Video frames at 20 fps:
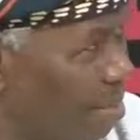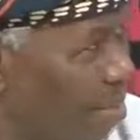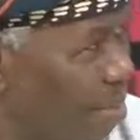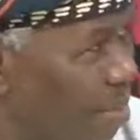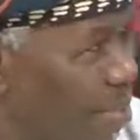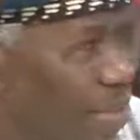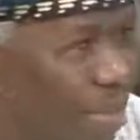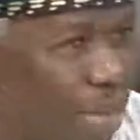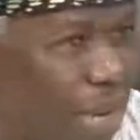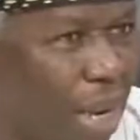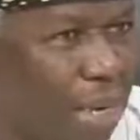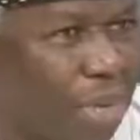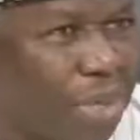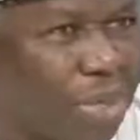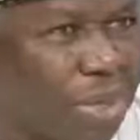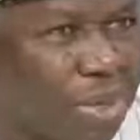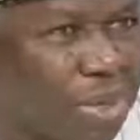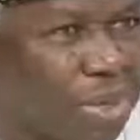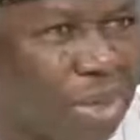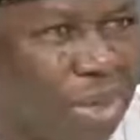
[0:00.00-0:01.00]
That's
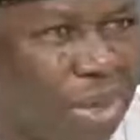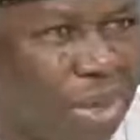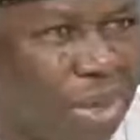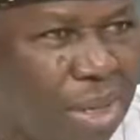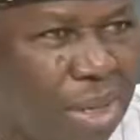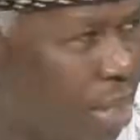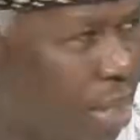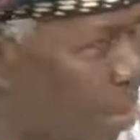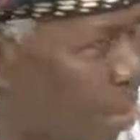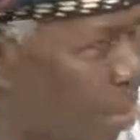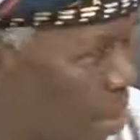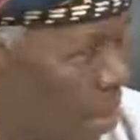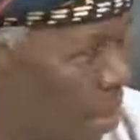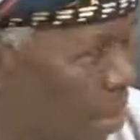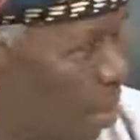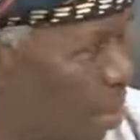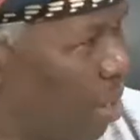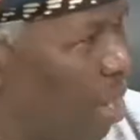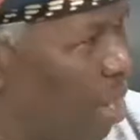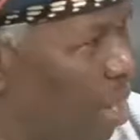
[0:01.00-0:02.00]
is
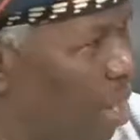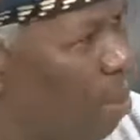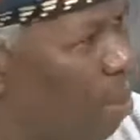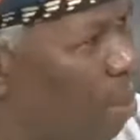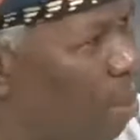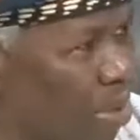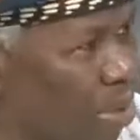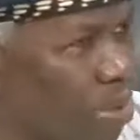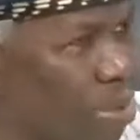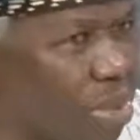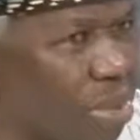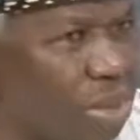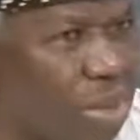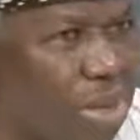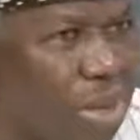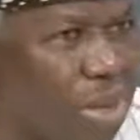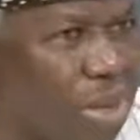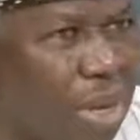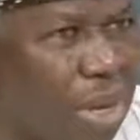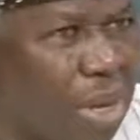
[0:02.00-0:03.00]
our boss.
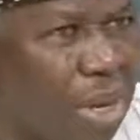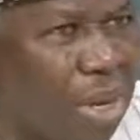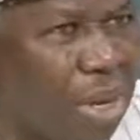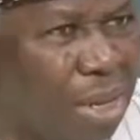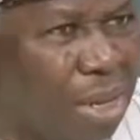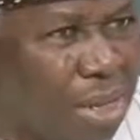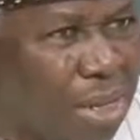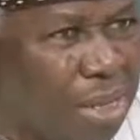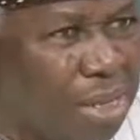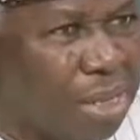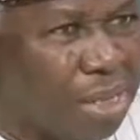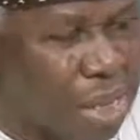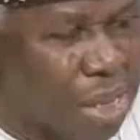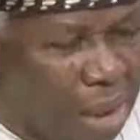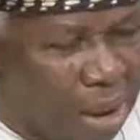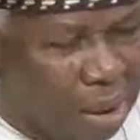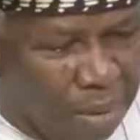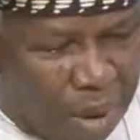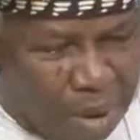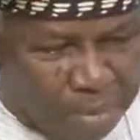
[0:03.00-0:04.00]
He's
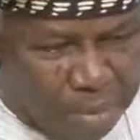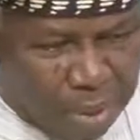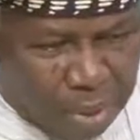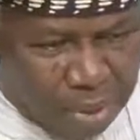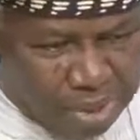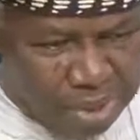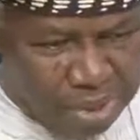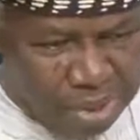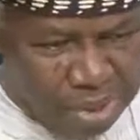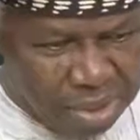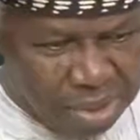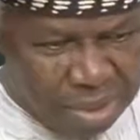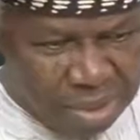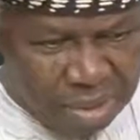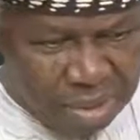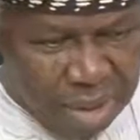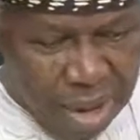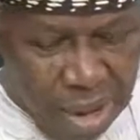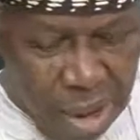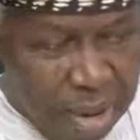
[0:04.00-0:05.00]
our boss.
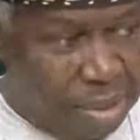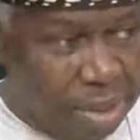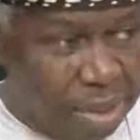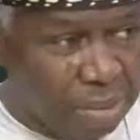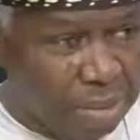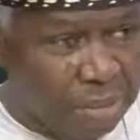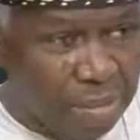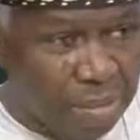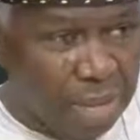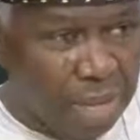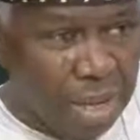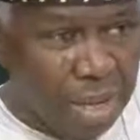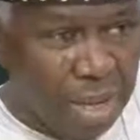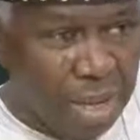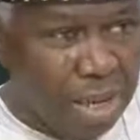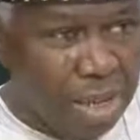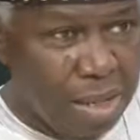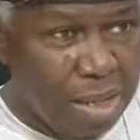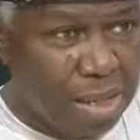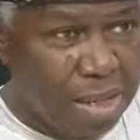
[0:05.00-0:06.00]
I mean, he
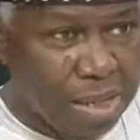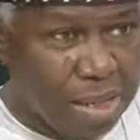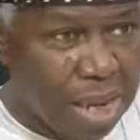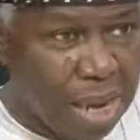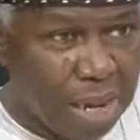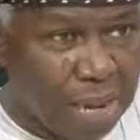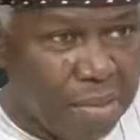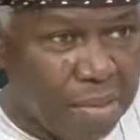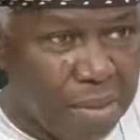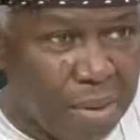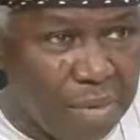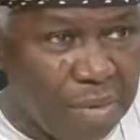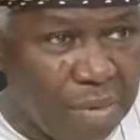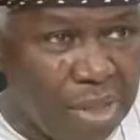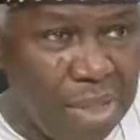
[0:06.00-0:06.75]
retired from the